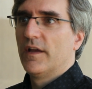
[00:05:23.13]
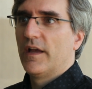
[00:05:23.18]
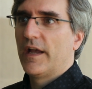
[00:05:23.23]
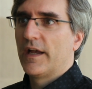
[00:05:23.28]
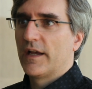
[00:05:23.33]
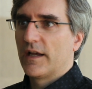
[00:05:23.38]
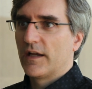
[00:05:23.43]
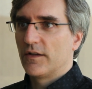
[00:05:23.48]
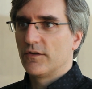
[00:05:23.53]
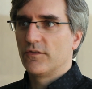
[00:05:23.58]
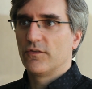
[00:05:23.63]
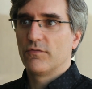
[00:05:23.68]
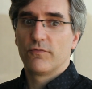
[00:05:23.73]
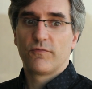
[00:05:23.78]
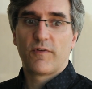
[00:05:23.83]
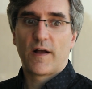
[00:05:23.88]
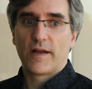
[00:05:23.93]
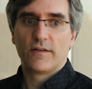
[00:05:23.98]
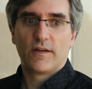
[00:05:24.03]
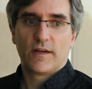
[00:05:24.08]
And
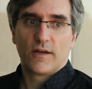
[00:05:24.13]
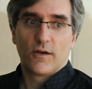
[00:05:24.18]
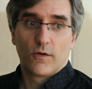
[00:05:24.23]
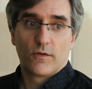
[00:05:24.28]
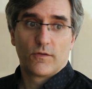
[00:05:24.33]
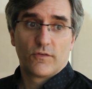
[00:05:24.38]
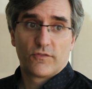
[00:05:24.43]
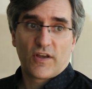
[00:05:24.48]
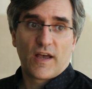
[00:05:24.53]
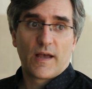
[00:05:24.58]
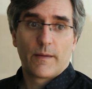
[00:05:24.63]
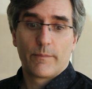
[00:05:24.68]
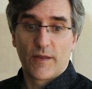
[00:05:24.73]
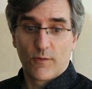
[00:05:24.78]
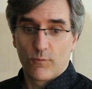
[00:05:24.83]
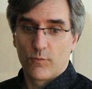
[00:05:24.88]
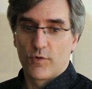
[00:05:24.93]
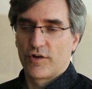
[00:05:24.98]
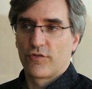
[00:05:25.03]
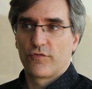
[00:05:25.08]
finding a time
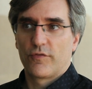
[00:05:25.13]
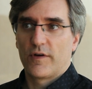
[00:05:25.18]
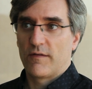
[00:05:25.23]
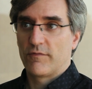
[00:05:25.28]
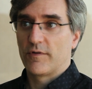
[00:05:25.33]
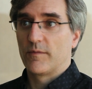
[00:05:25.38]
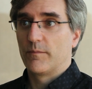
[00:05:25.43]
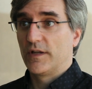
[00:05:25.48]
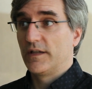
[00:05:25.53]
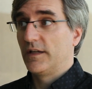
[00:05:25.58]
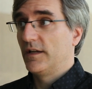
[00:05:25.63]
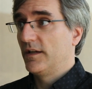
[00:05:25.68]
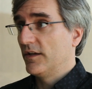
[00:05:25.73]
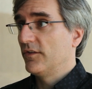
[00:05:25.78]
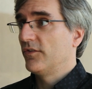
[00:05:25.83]
that works for everybody